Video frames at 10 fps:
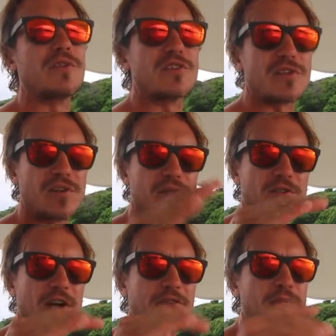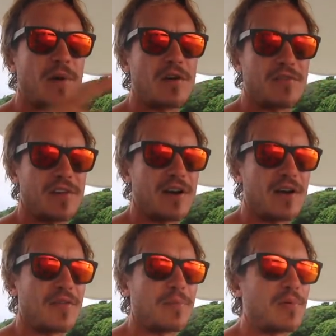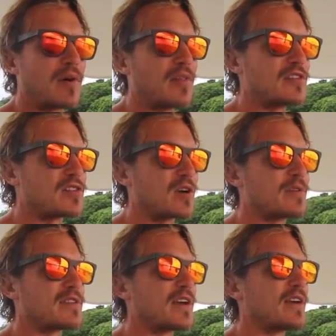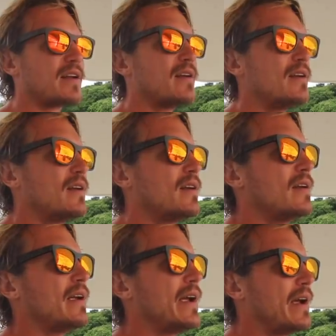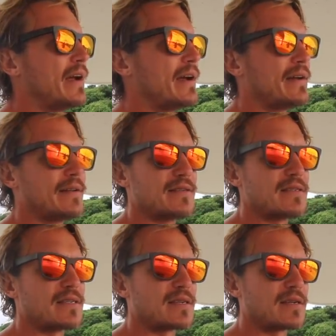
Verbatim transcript: There's a little soft spot over there on the, on the starboard side. And